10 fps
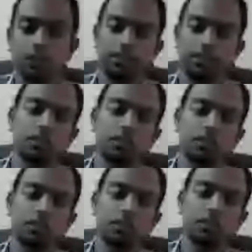such things.
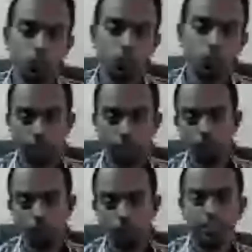So what we
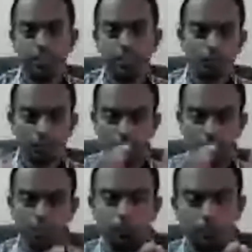do is we created on
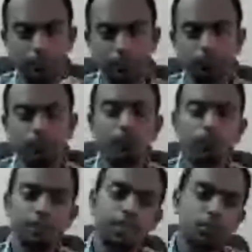startup kit.
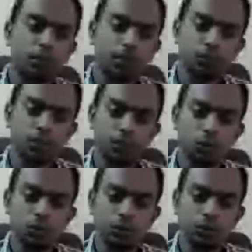With
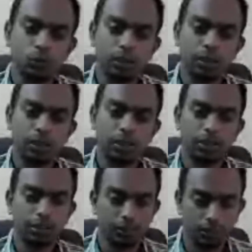that, what you can do is
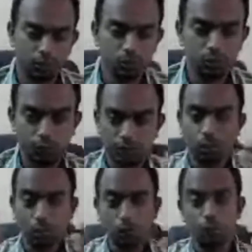you can
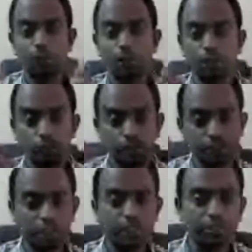download it and you
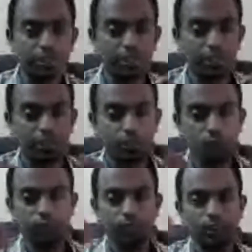can start installing and you
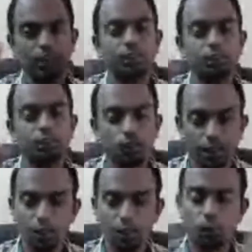can start exploring on
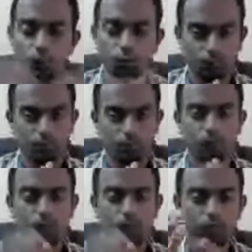your own. So
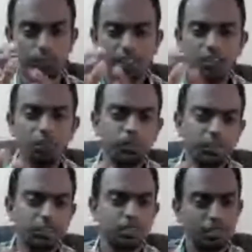there will be a
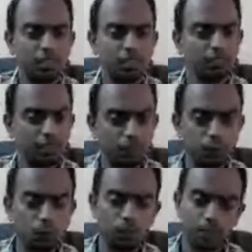lot of steps over there
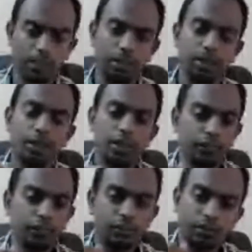which we have
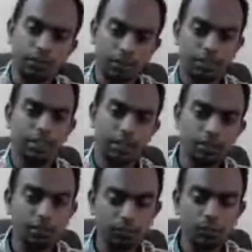already done videos
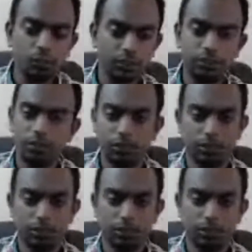in